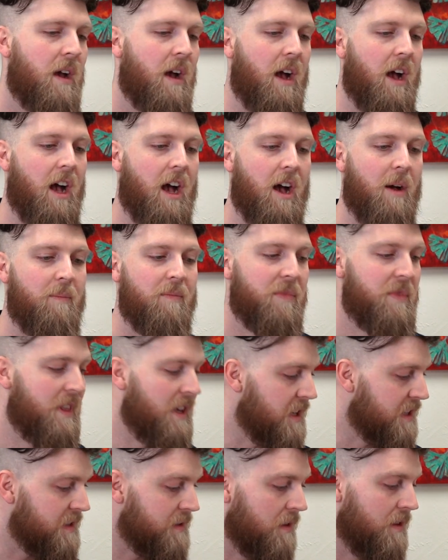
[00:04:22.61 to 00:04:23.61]

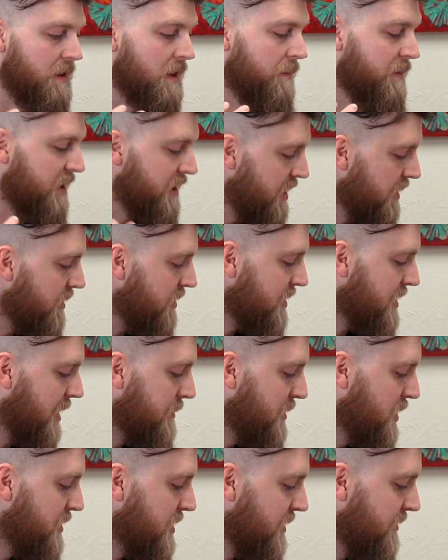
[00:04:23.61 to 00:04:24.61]
The materials
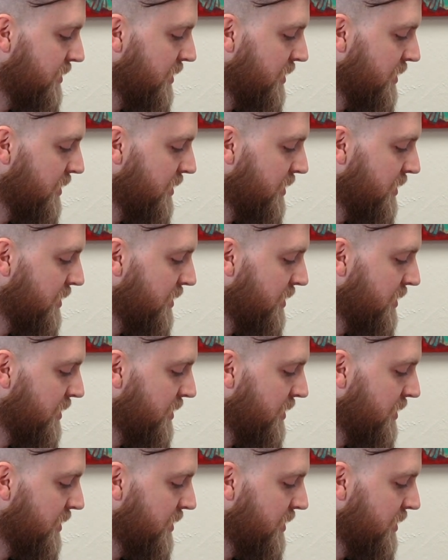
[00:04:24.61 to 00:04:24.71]
I'm using